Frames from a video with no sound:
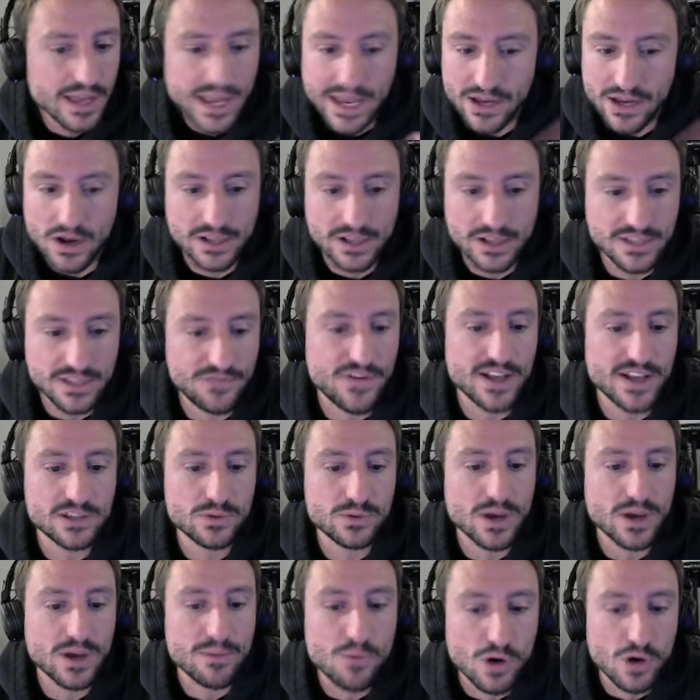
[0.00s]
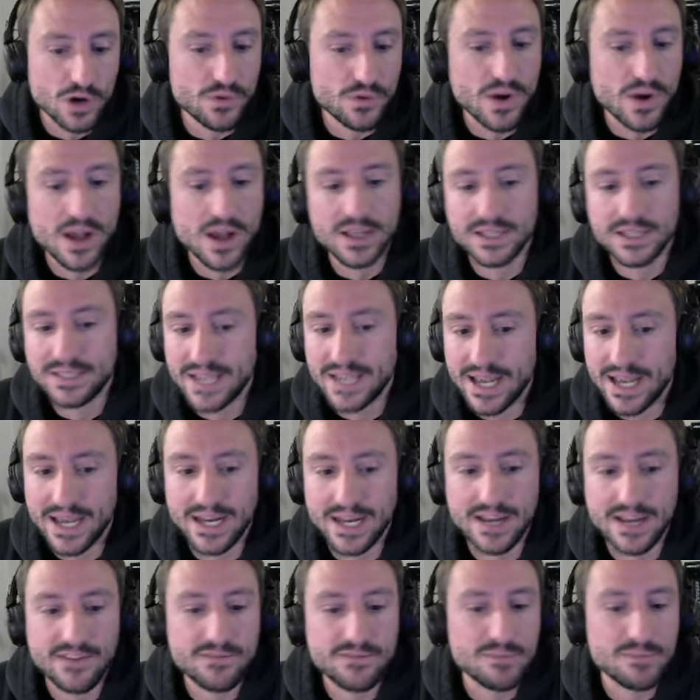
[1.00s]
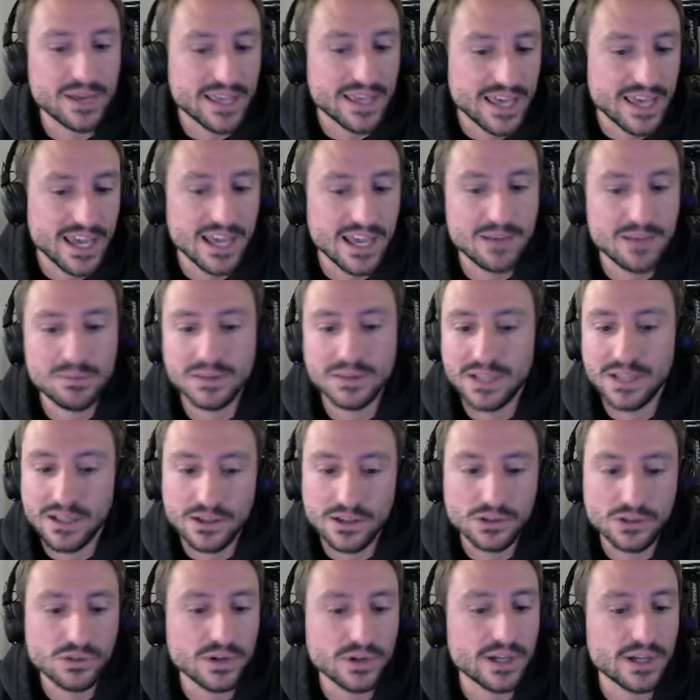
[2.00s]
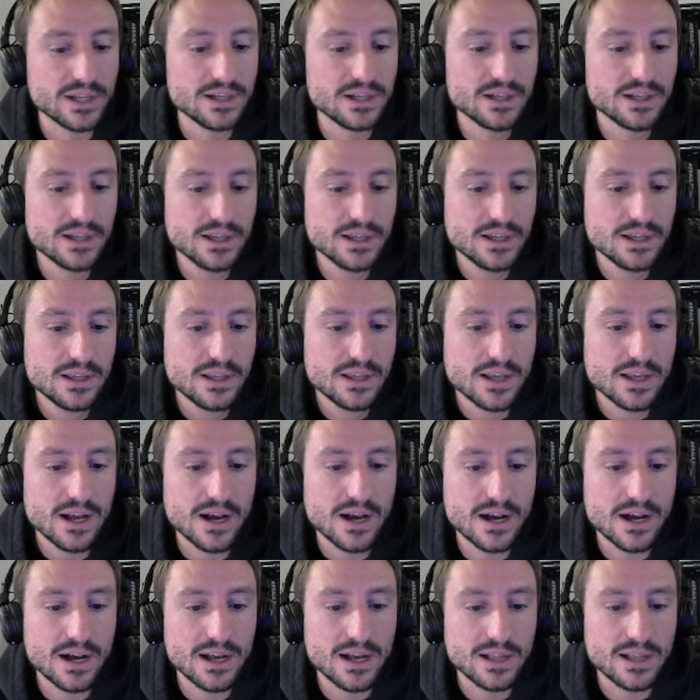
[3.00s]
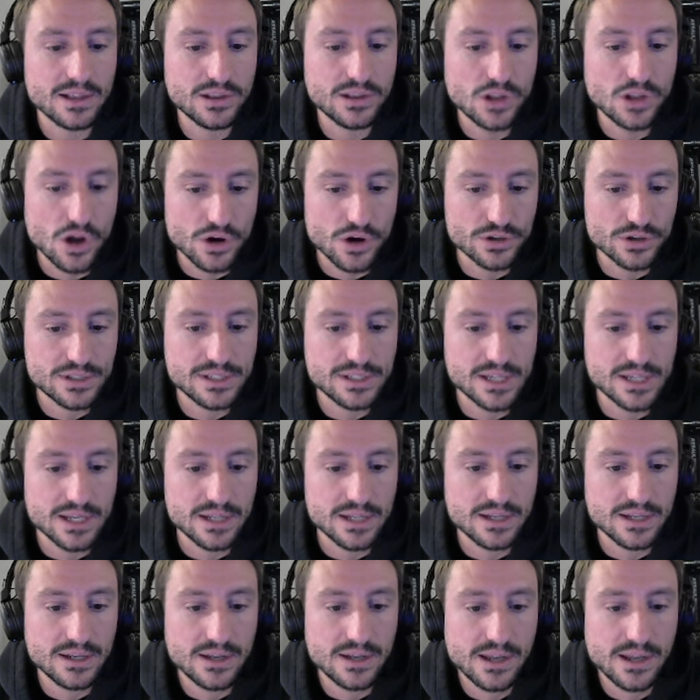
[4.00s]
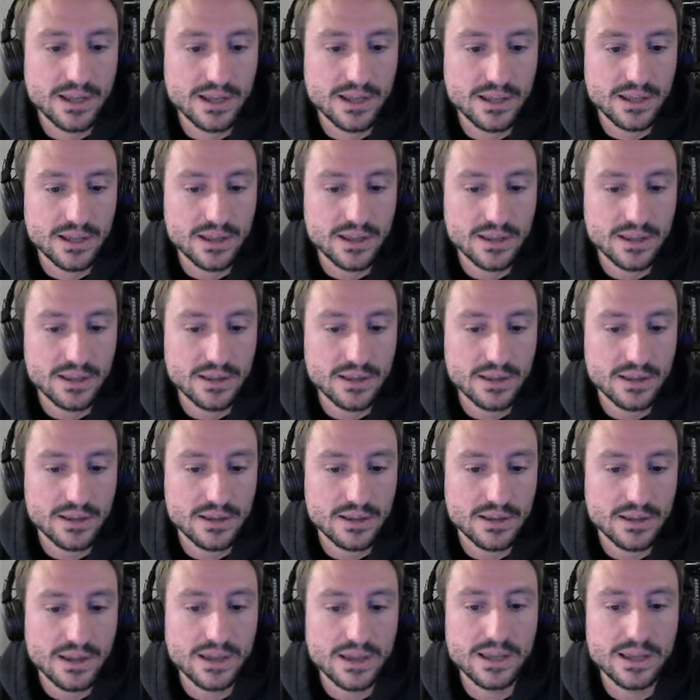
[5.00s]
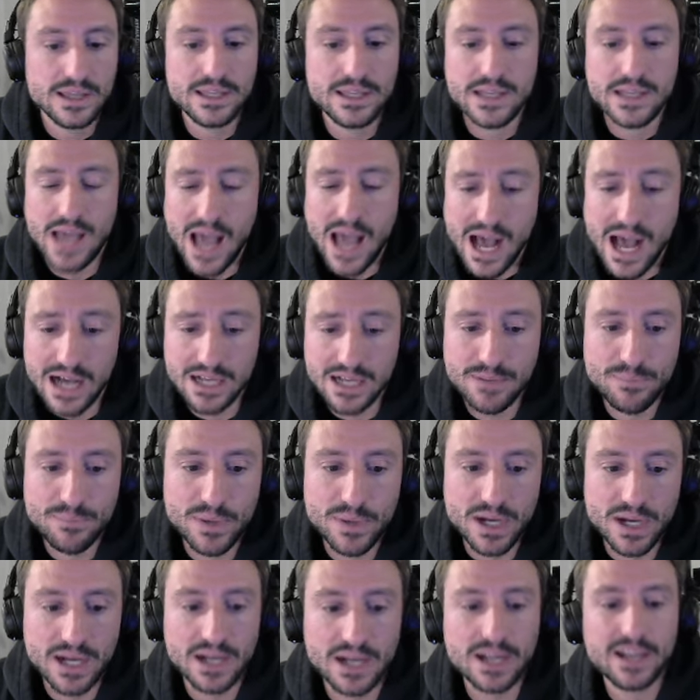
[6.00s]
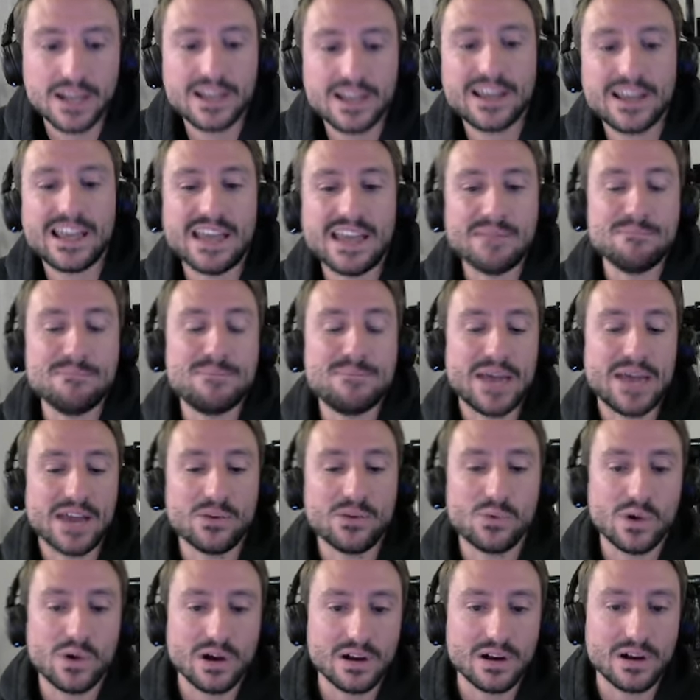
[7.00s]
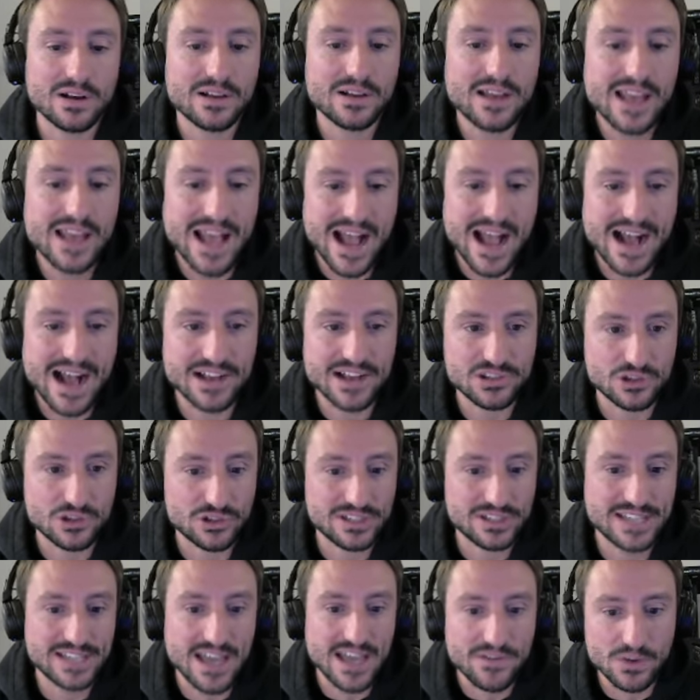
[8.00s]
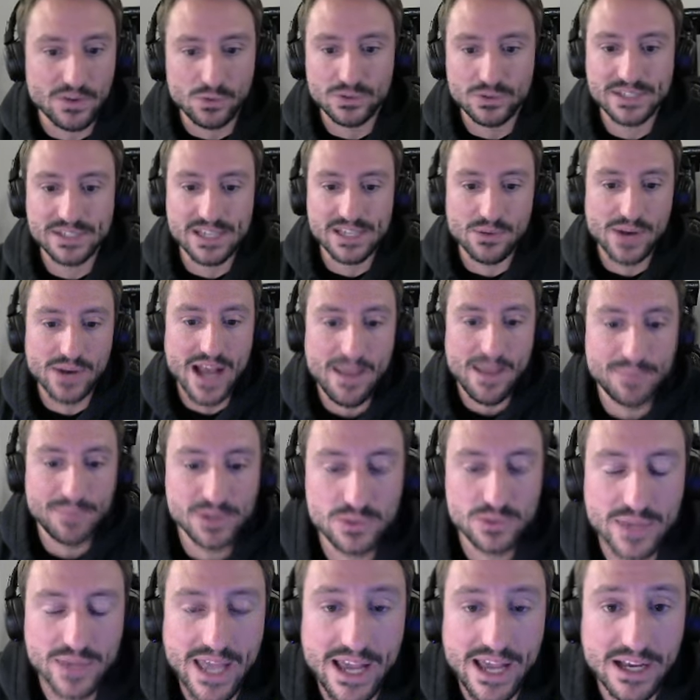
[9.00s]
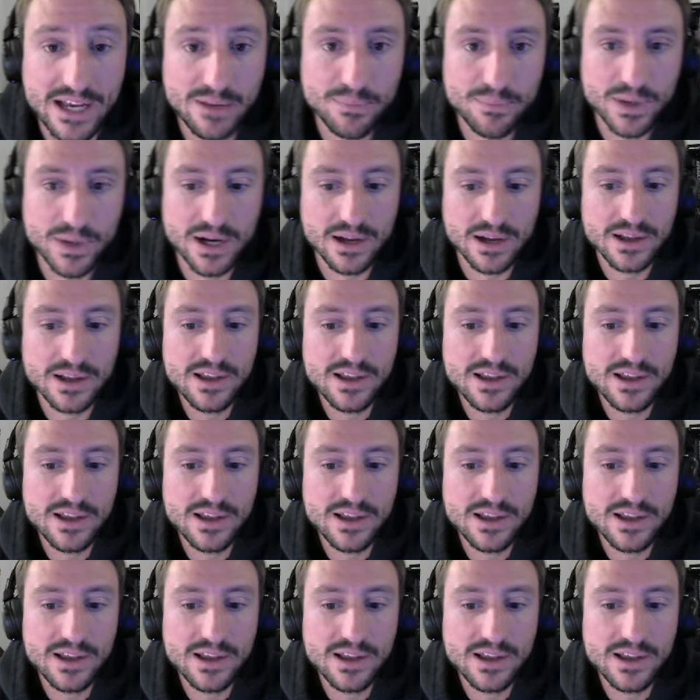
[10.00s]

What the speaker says: And on defense, we got Morgan Rielly, Tanev, McCabe, Liljegren, Larson, Hankapaa, and Benoit as our 7. We'll see what happens with Hankapaa.